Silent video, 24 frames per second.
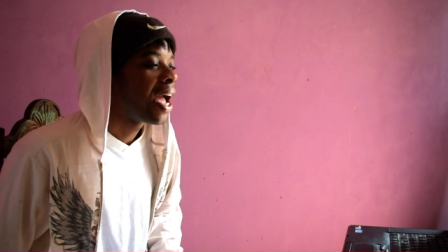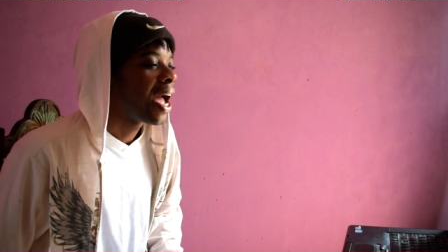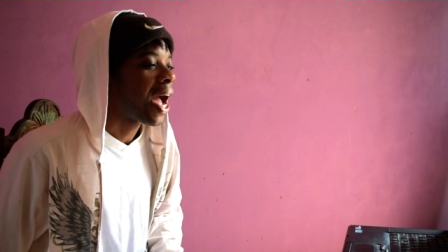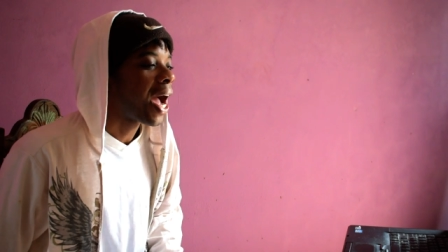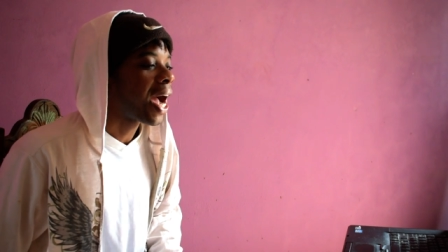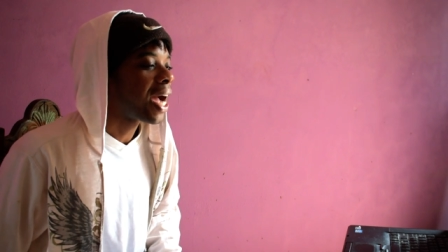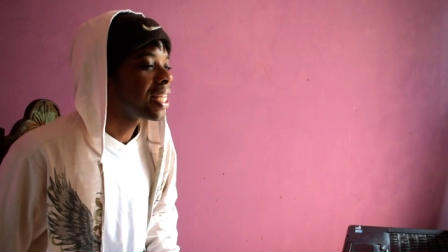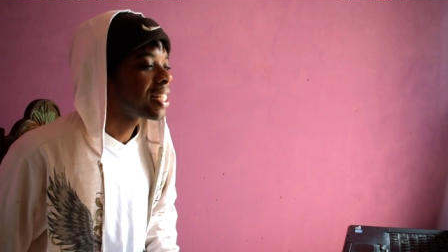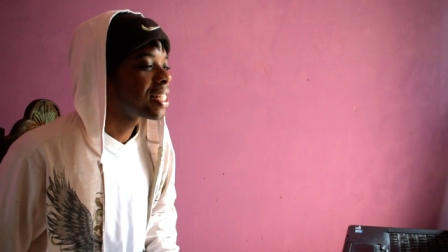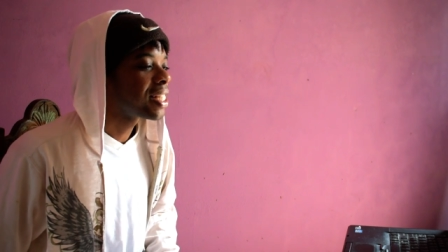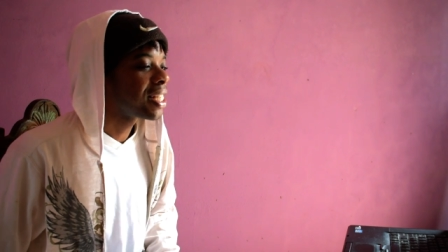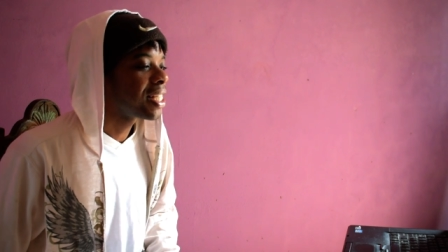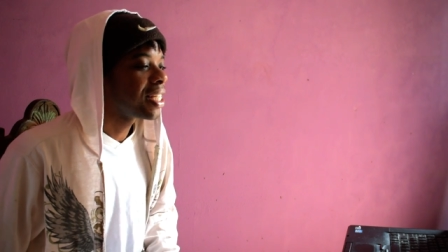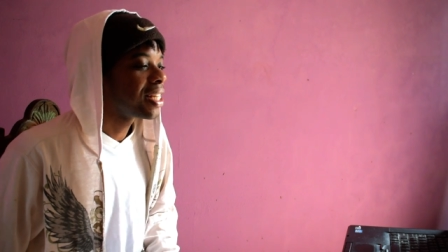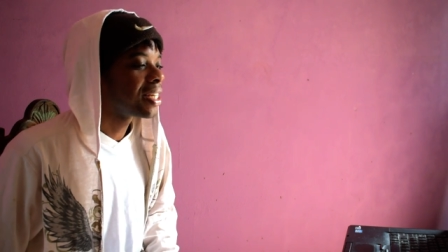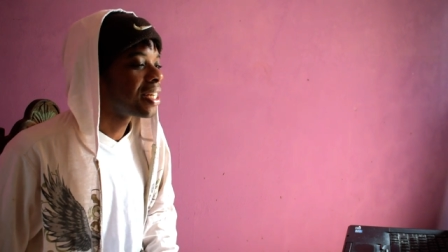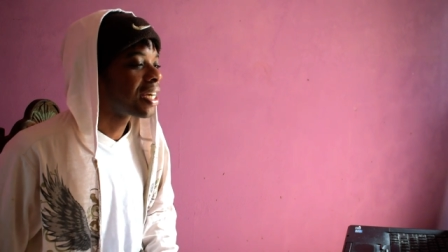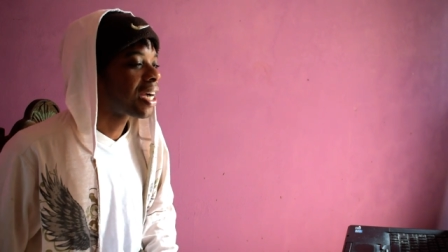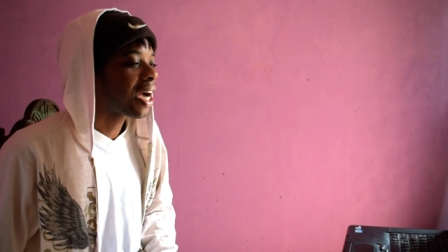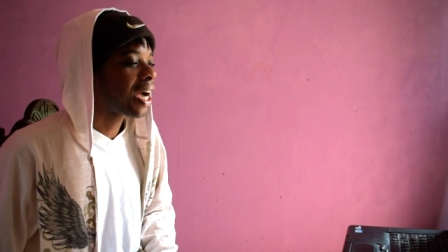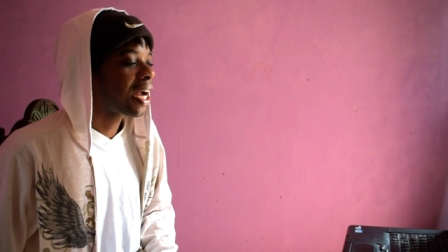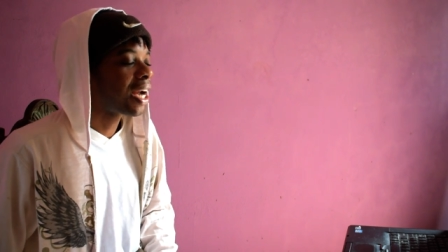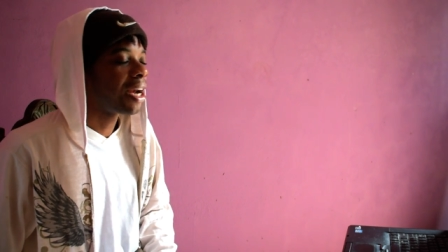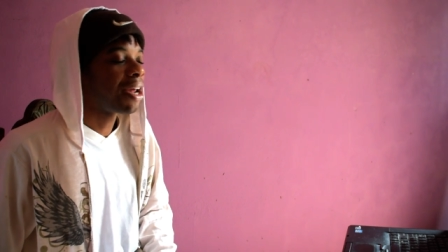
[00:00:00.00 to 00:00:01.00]
I seen a
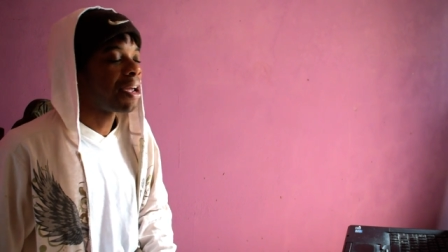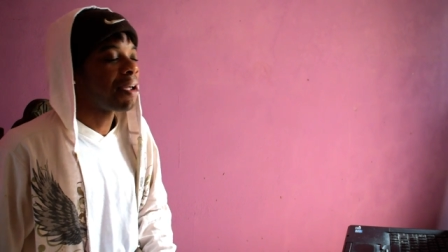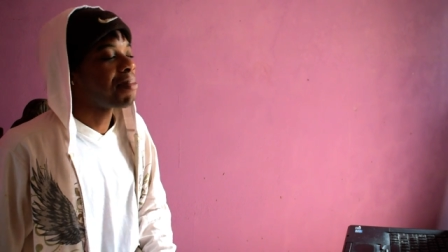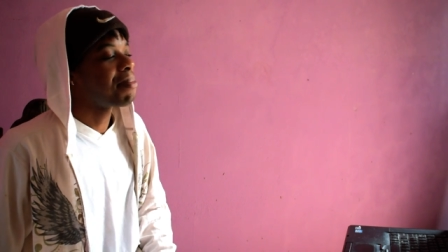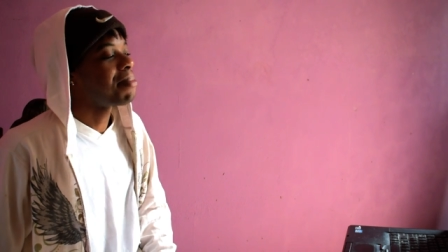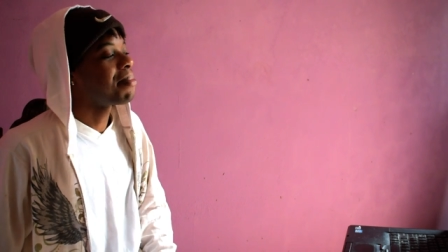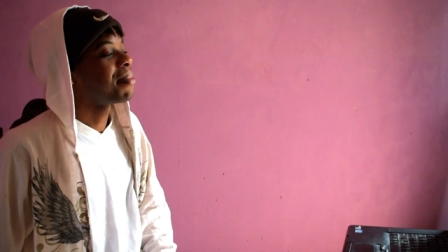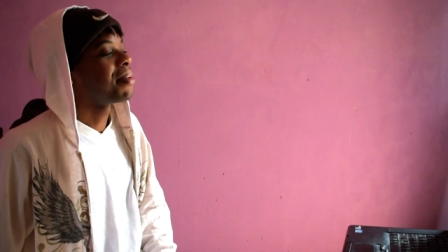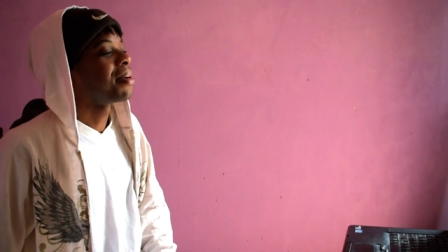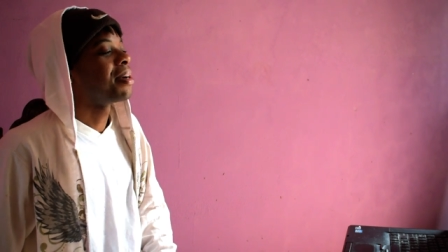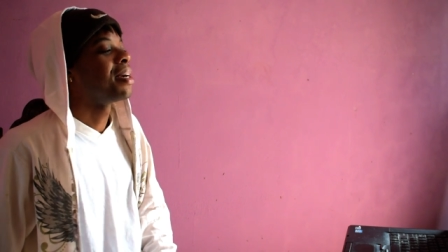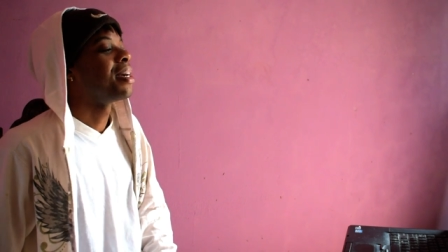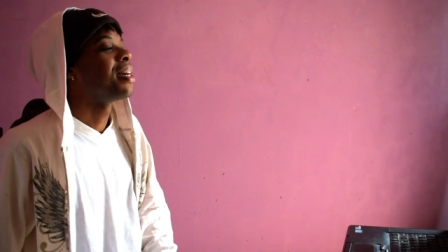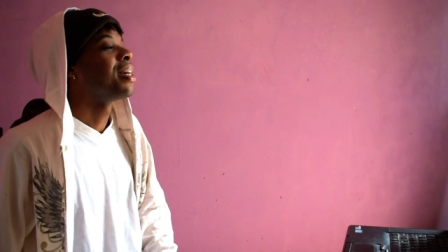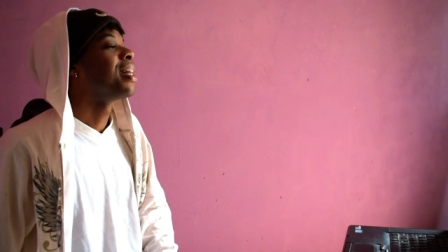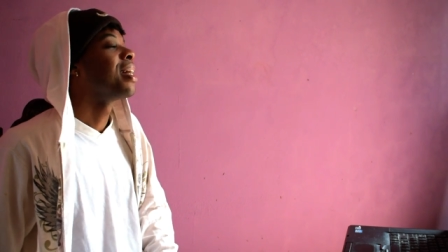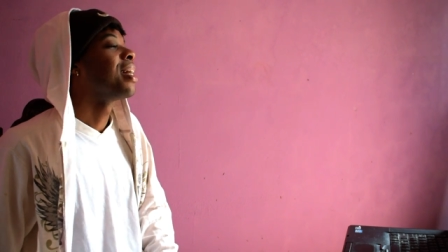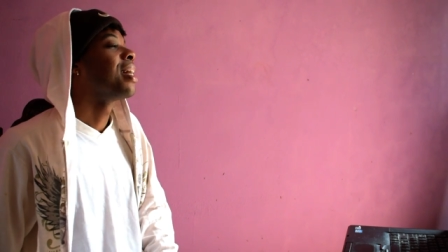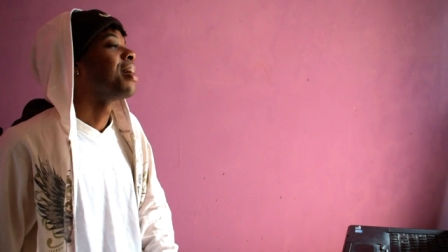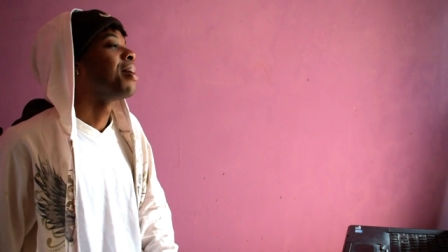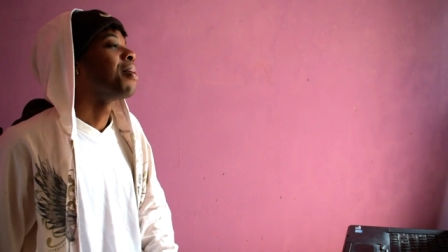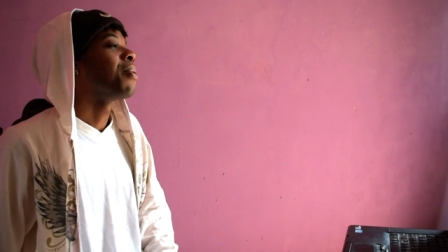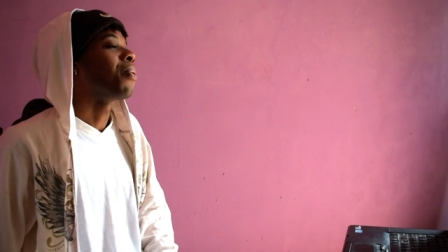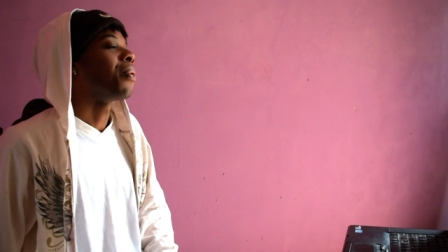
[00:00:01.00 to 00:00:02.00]
clip
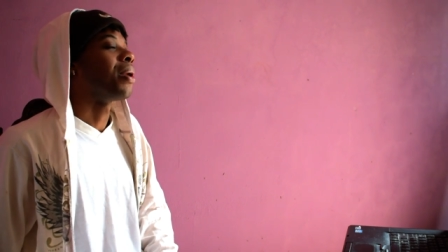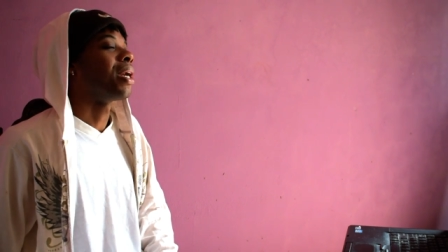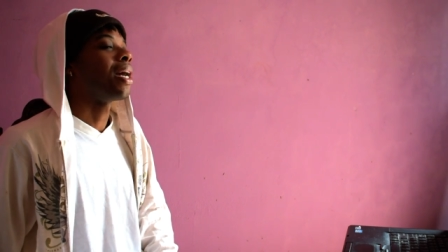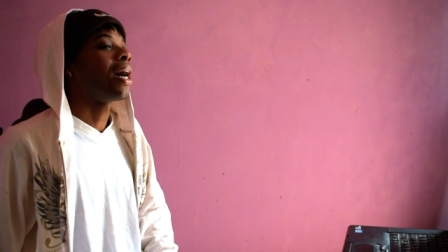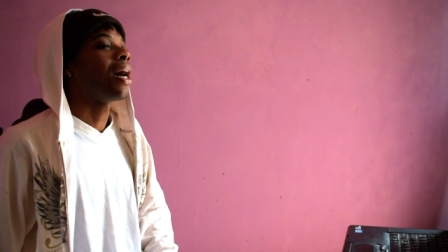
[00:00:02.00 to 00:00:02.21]
when